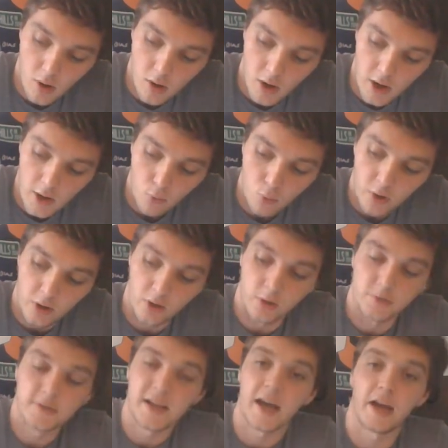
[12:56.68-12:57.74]
It will
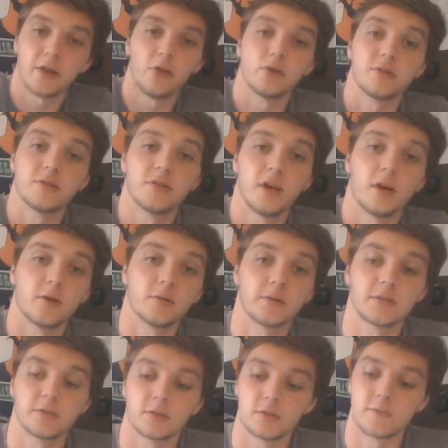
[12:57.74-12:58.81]
tag your
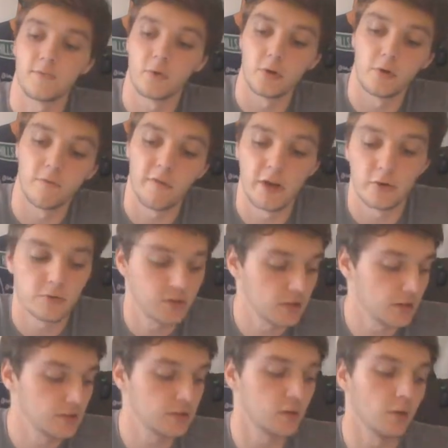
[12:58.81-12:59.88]
cells for your
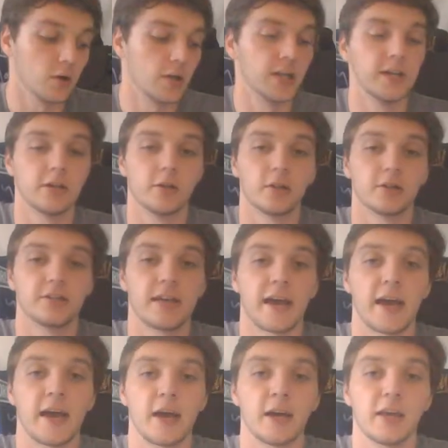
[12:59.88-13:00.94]
phagocytes, so it'll
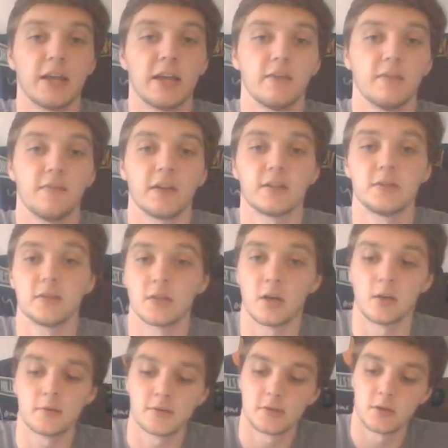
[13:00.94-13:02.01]
tag infected
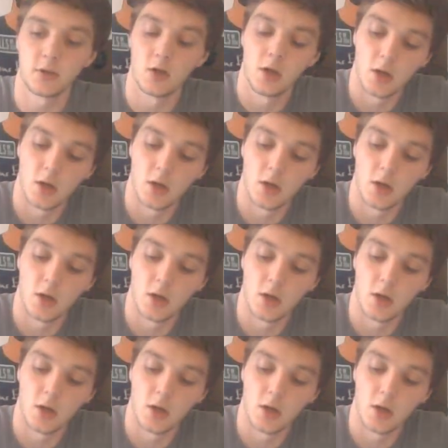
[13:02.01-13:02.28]
cells,